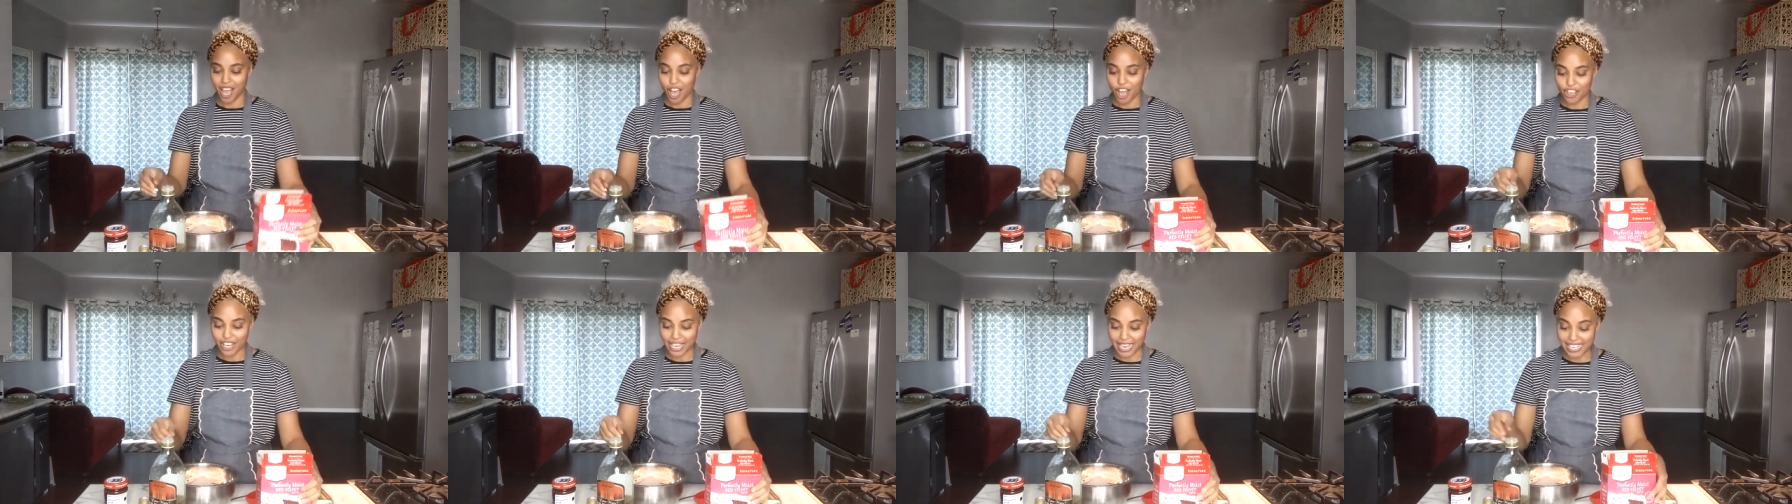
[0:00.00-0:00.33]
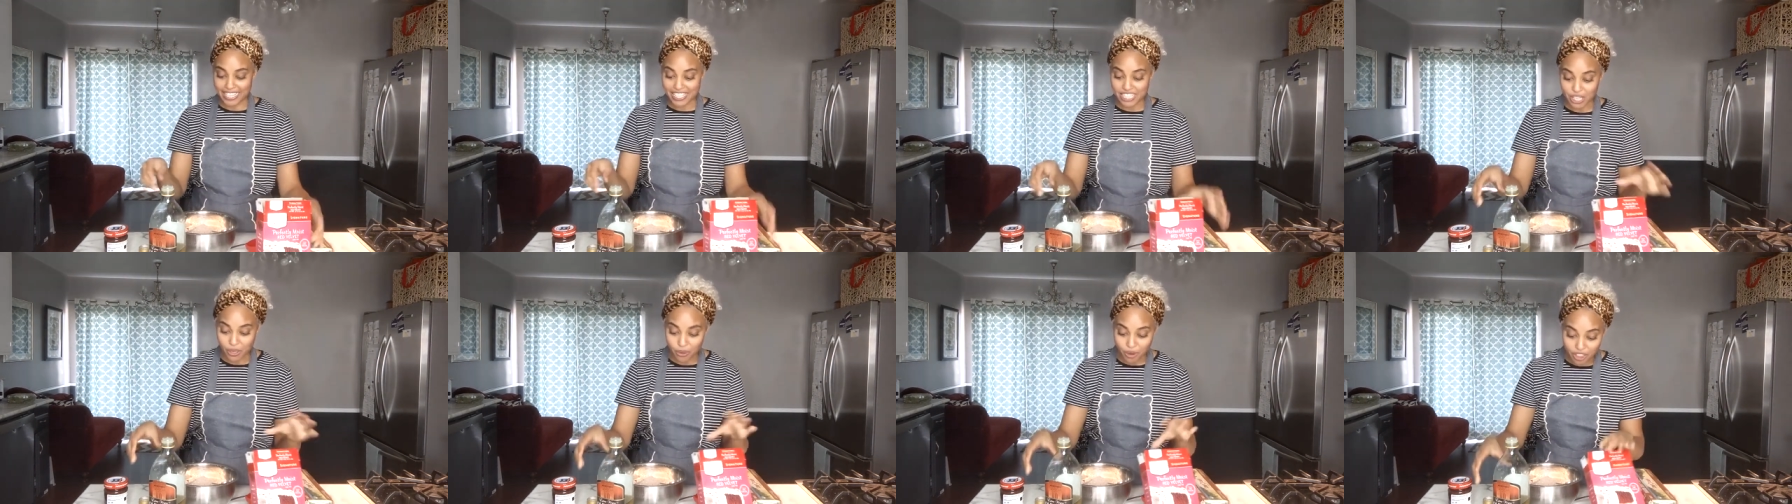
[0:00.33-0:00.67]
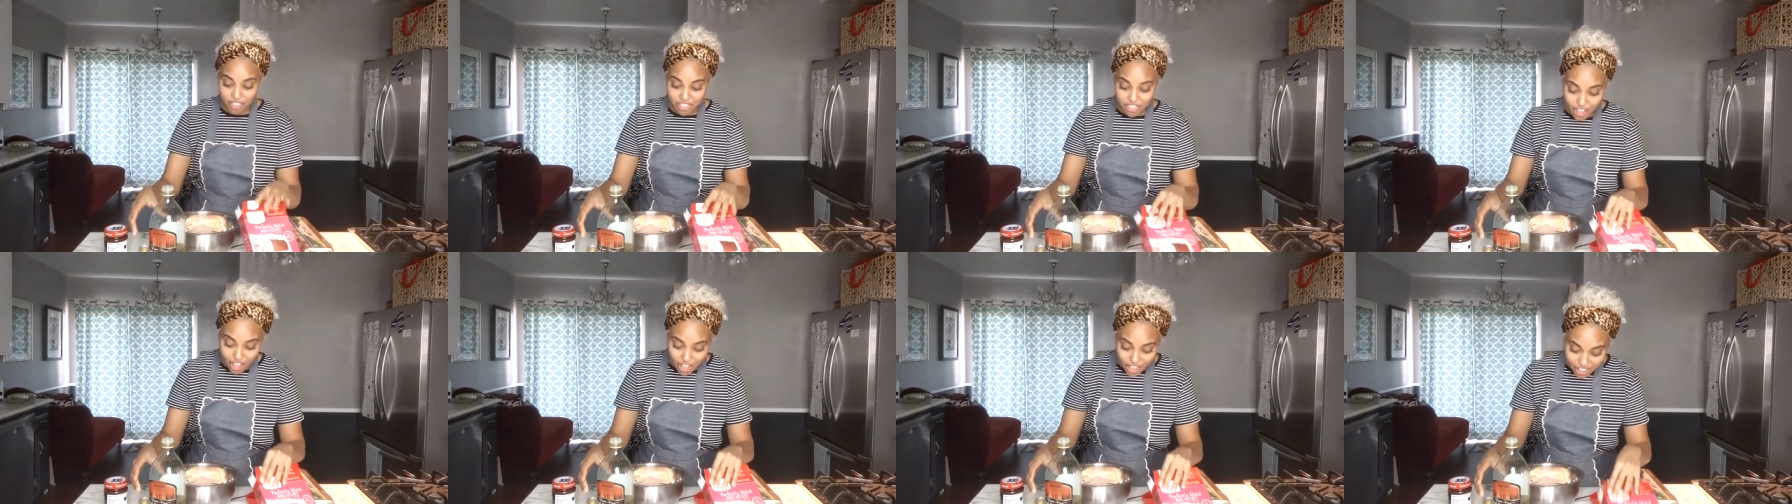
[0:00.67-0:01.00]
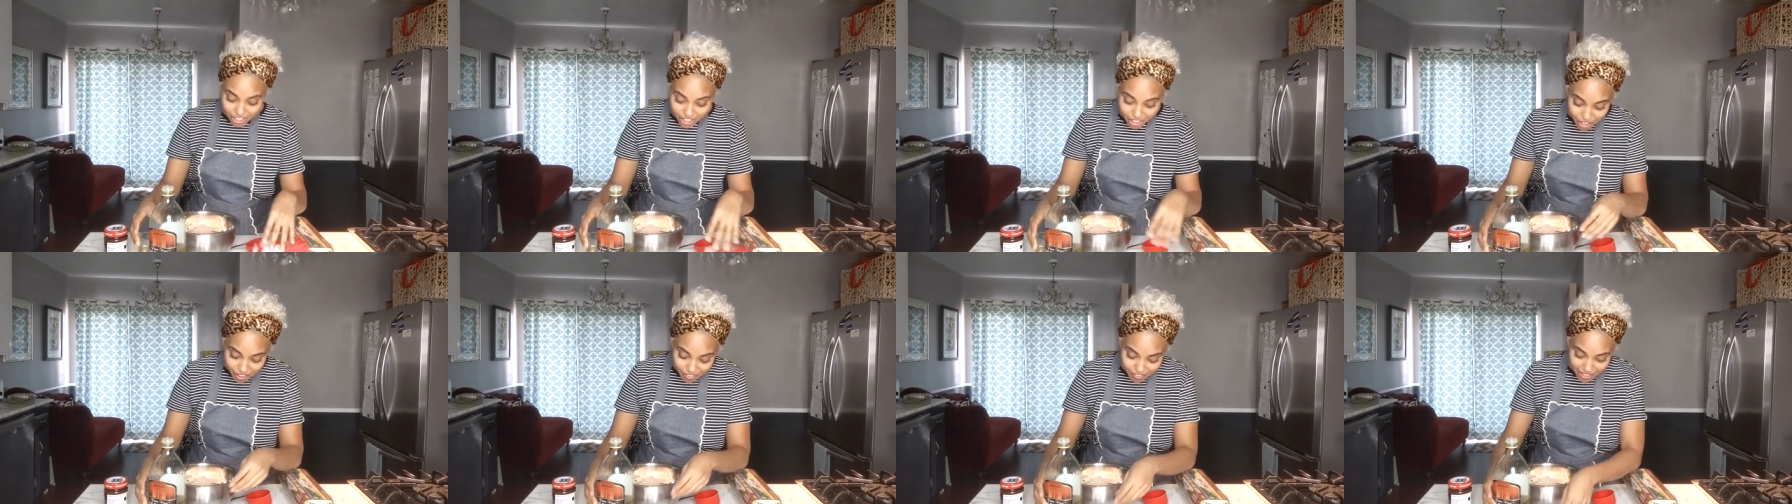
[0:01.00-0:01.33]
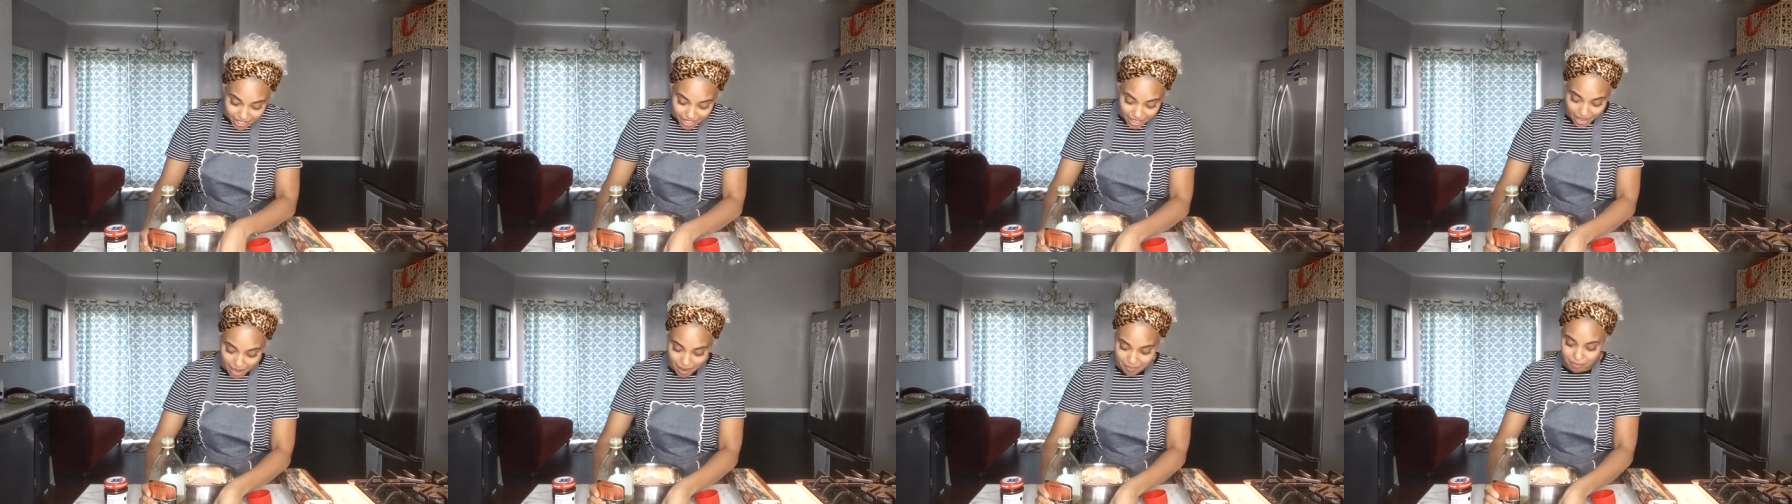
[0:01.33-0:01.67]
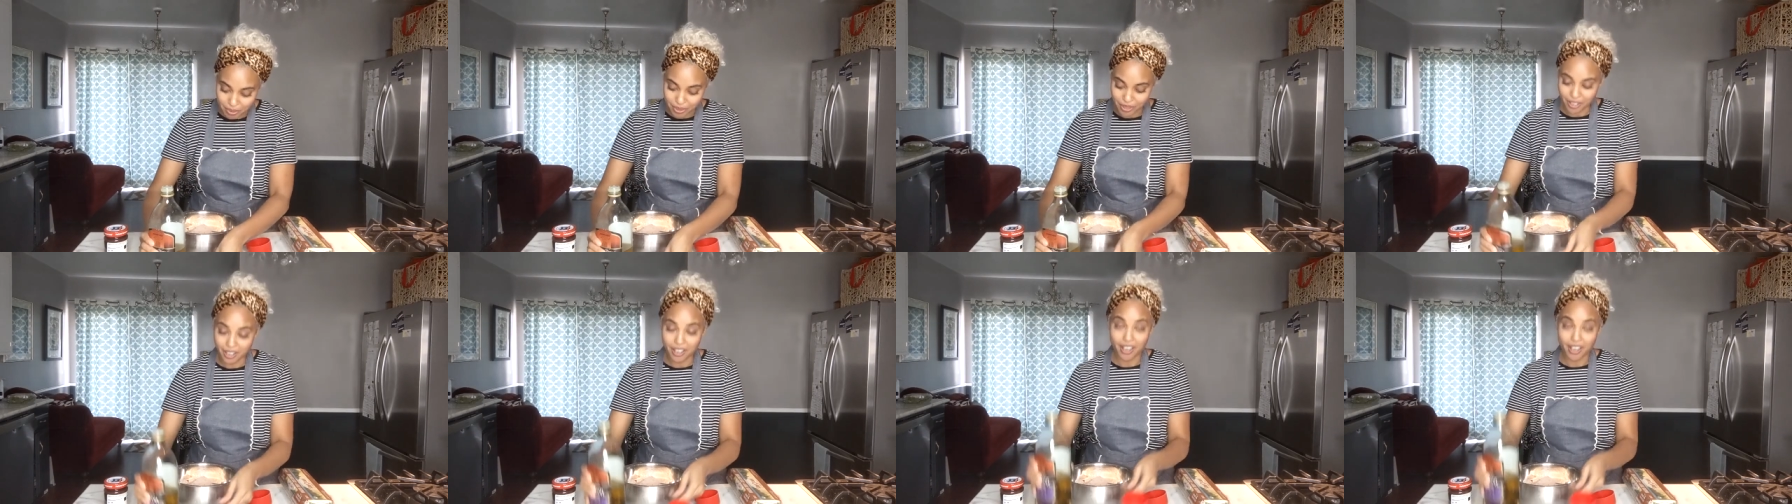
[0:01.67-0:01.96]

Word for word: Okay, so a third of a cup